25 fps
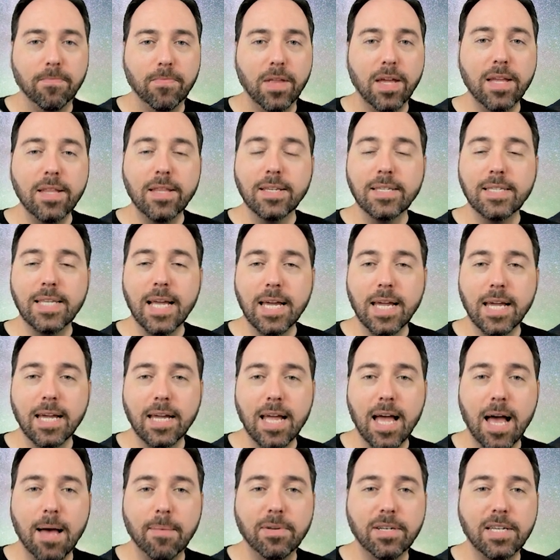In the
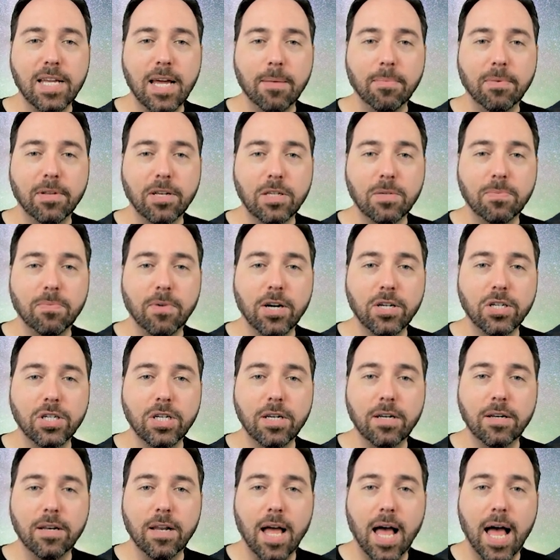second common table
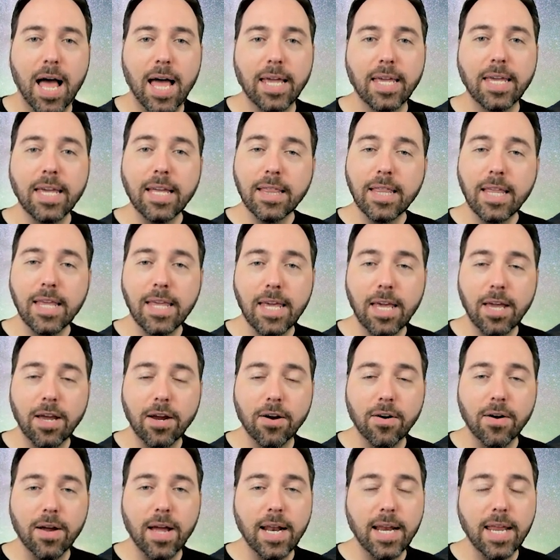expression, I get the
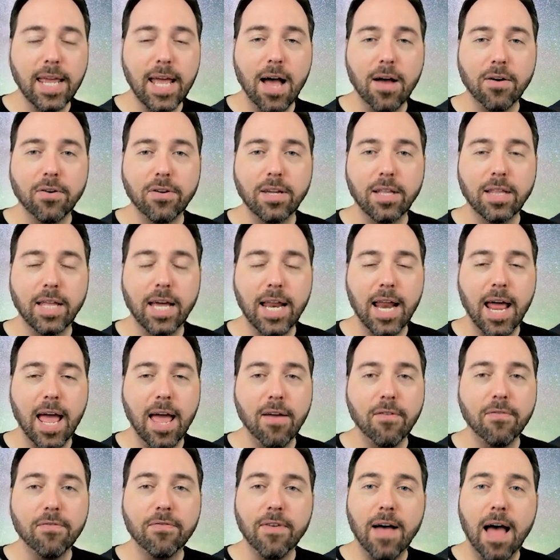year and calculate
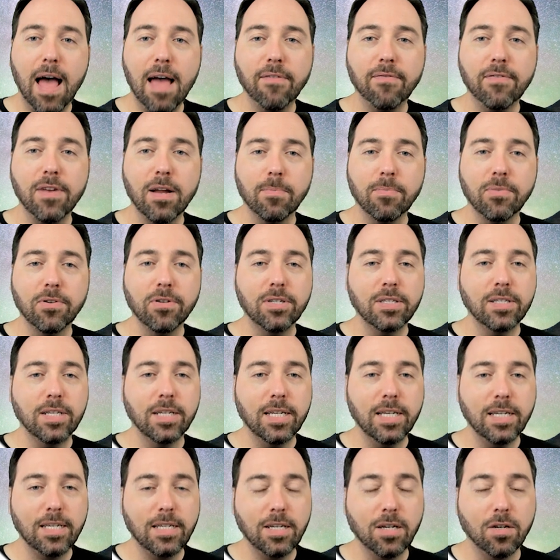a 5-number
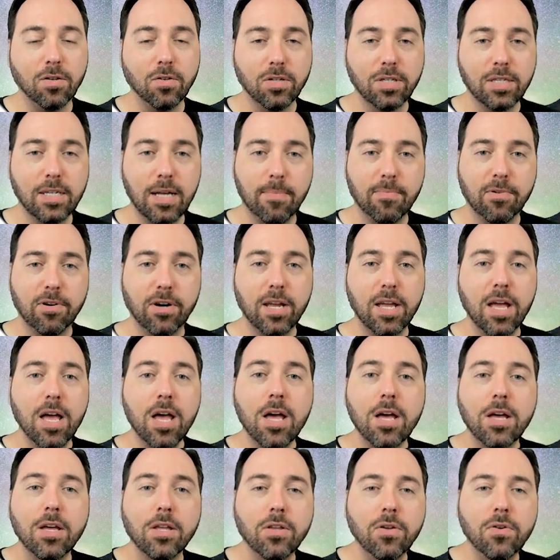statistical summary
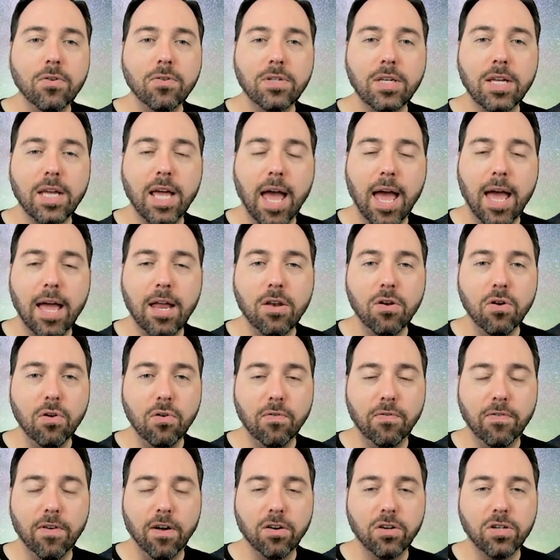using a
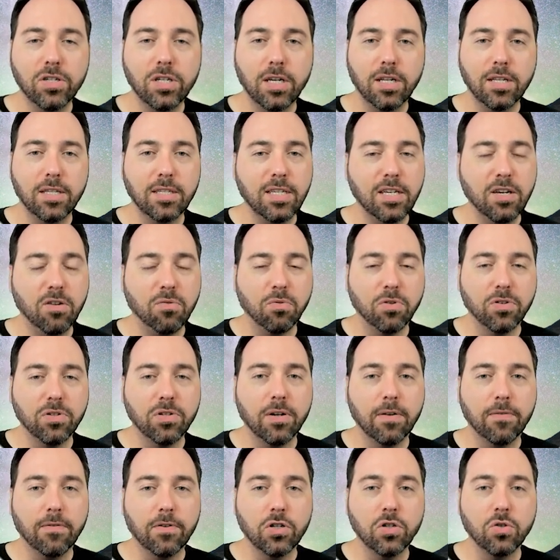new function in SQL
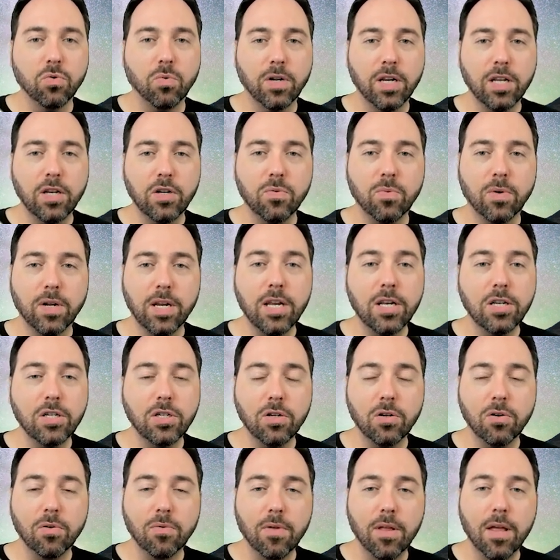Server
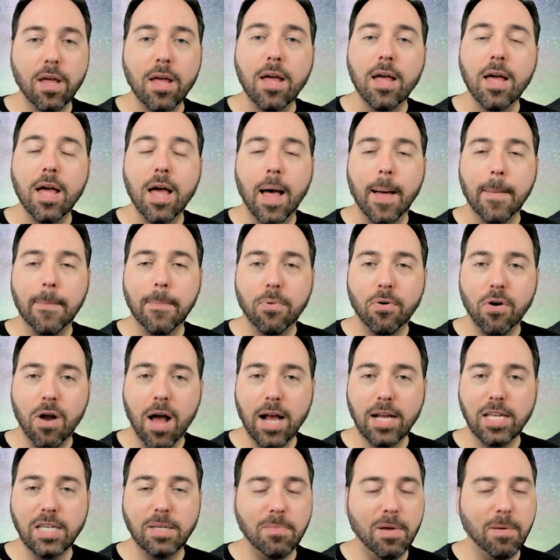2022,
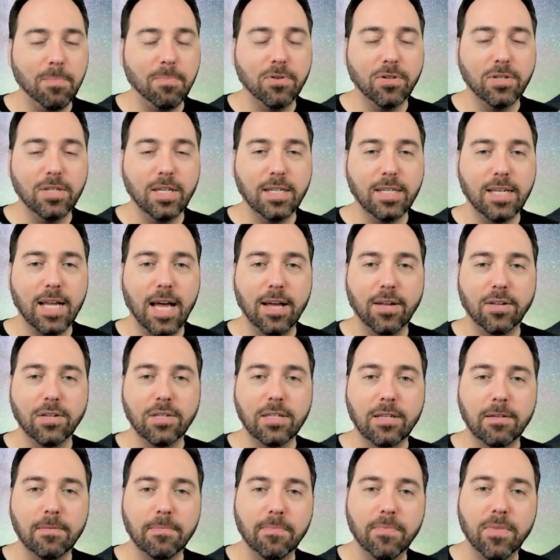approximate
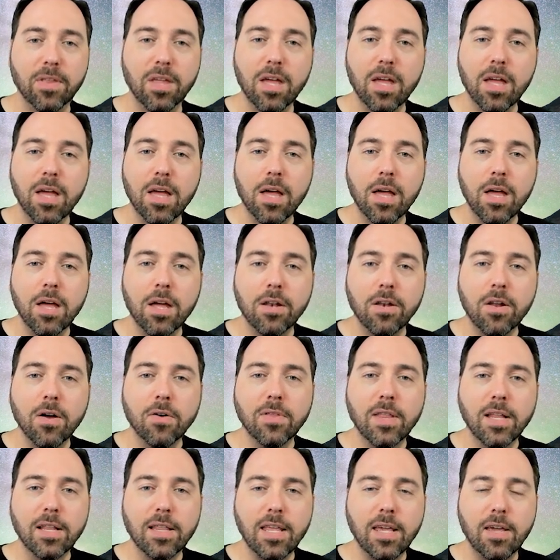percentiles.
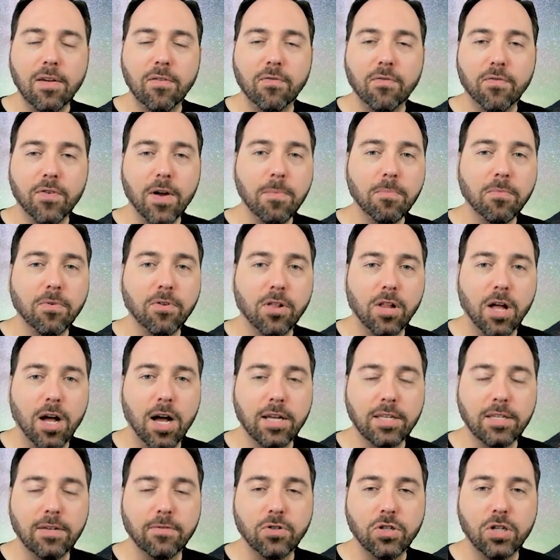Note that the from
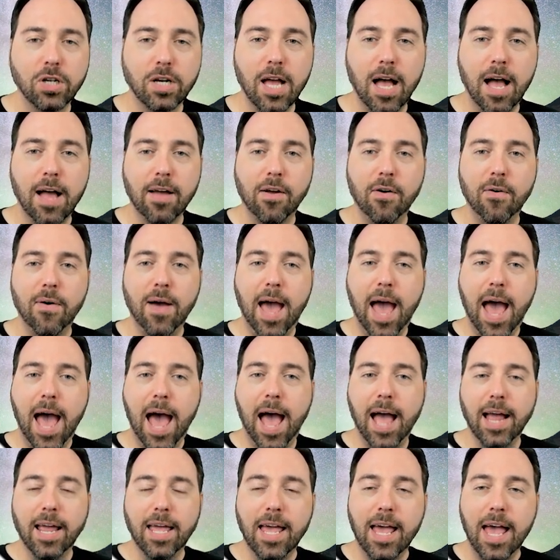clause of Chicago
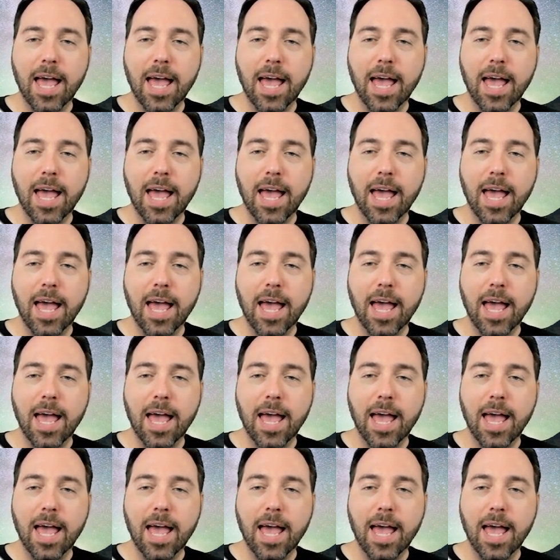Ag